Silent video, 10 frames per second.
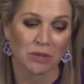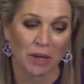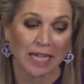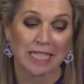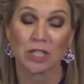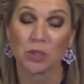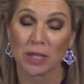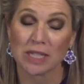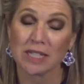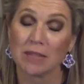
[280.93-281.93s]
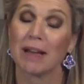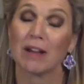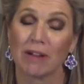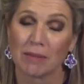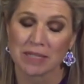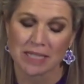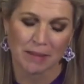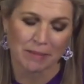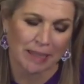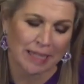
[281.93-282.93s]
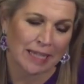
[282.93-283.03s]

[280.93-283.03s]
to 1820, the Bank of Amsterdam.